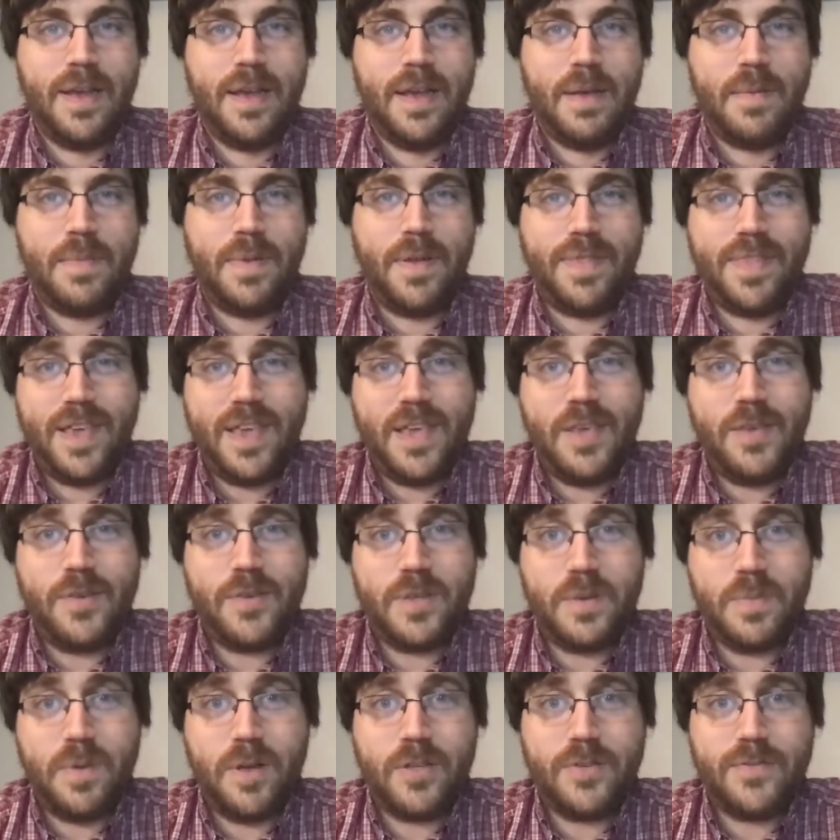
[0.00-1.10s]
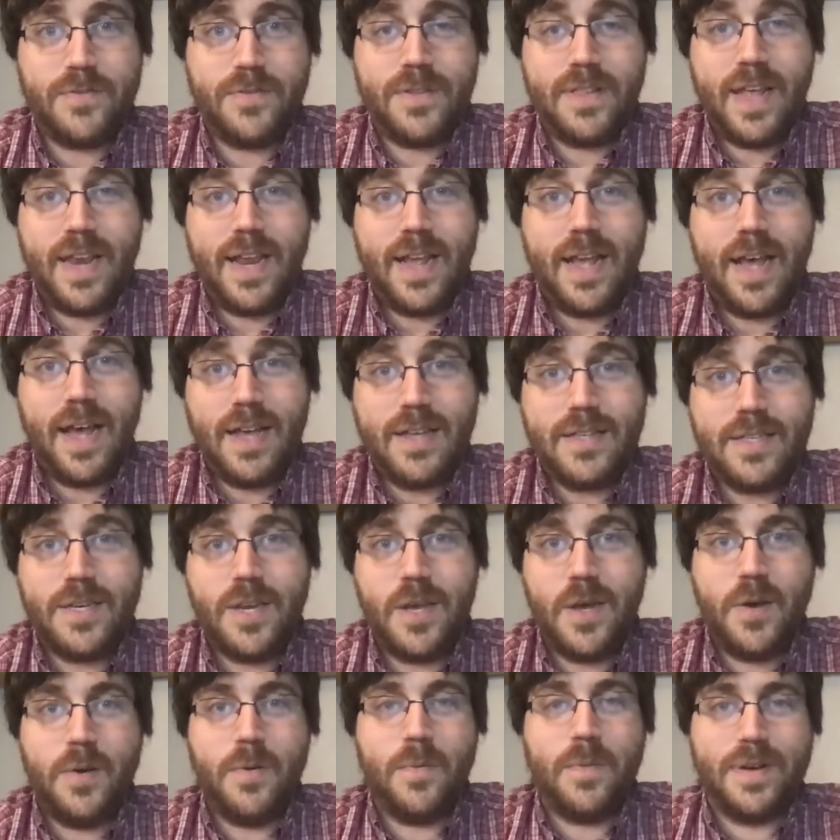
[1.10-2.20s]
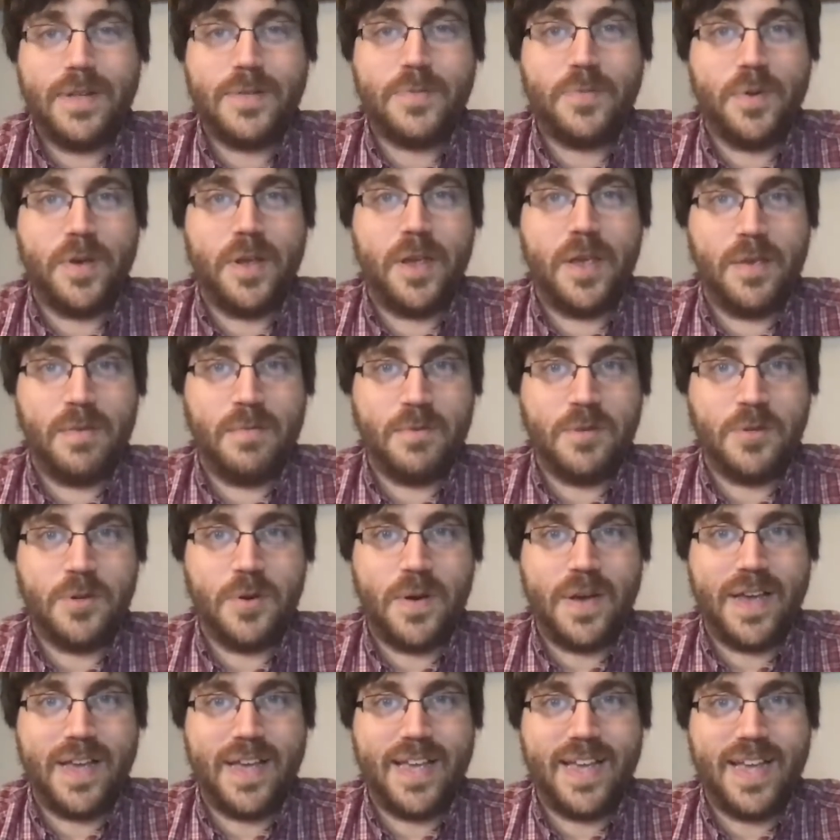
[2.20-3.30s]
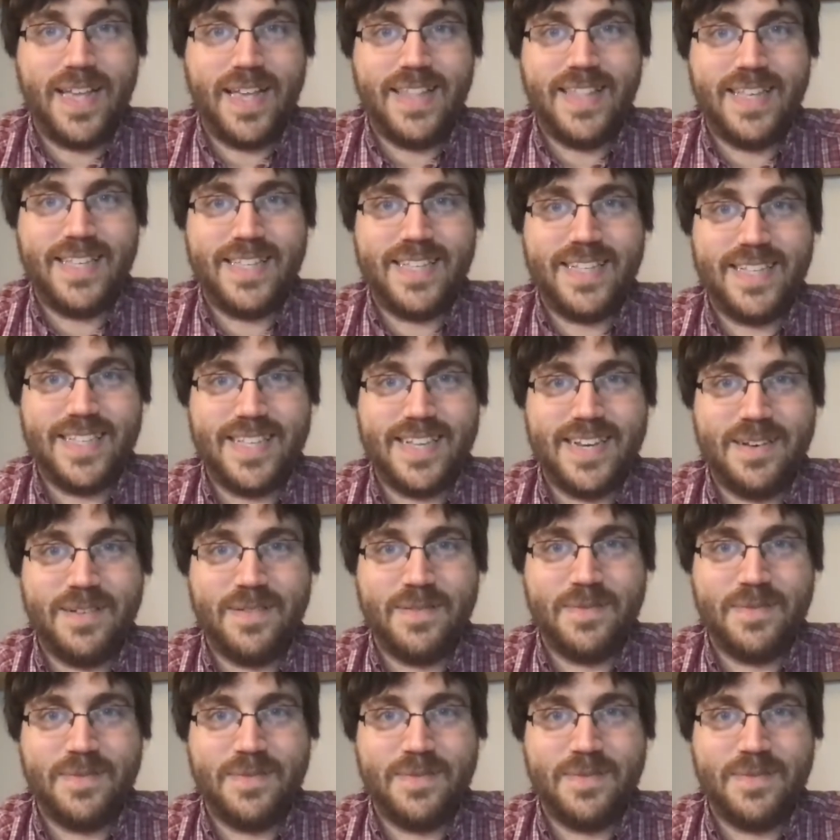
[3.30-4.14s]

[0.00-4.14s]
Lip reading: But thank you so much for letting us know what is bringing you joy in this season.